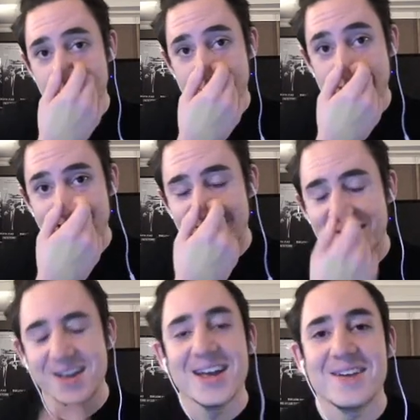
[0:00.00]

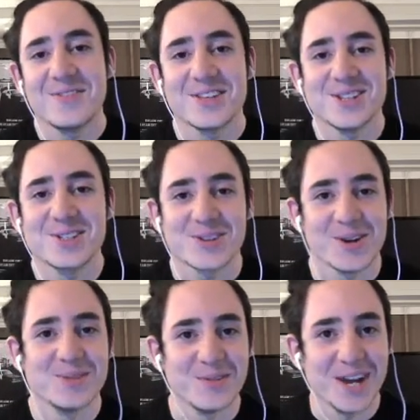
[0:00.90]
if there's no
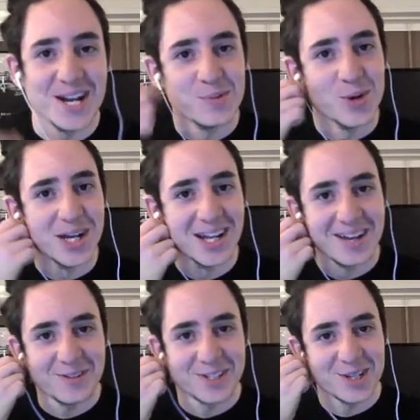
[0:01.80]
scrims available at
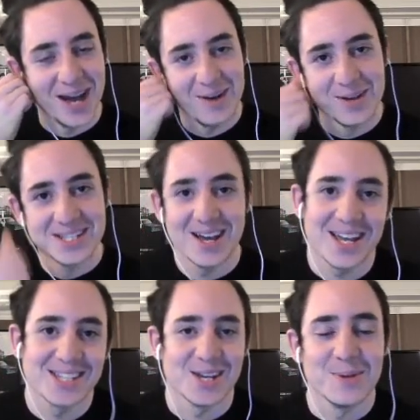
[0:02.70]
for 2 hours, I
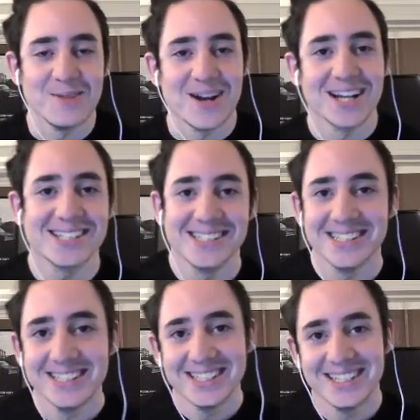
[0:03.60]
guess I'll play ranked.
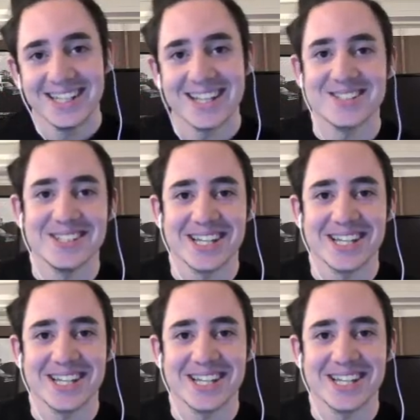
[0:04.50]
That sort of thing.